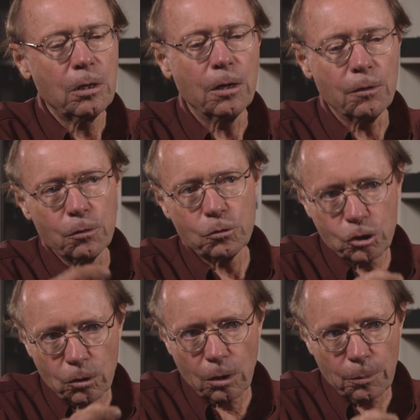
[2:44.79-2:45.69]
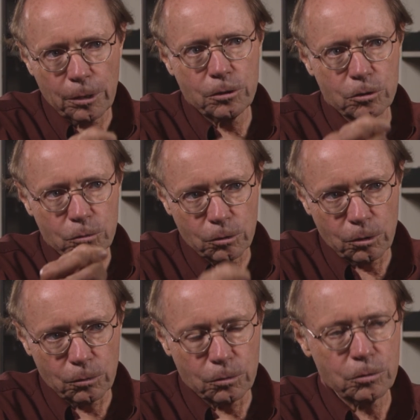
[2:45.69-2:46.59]
and those sharp edges are
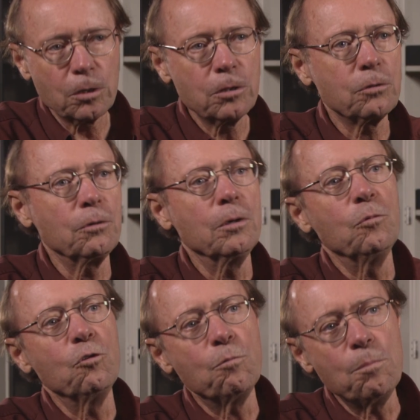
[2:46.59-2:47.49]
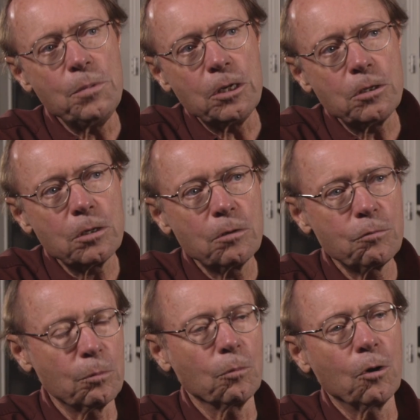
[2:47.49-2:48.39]
used to remove meat
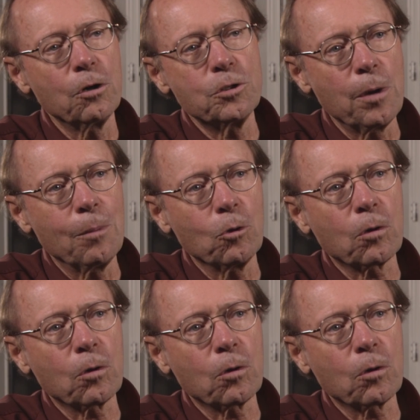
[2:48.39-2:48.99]
from large mammal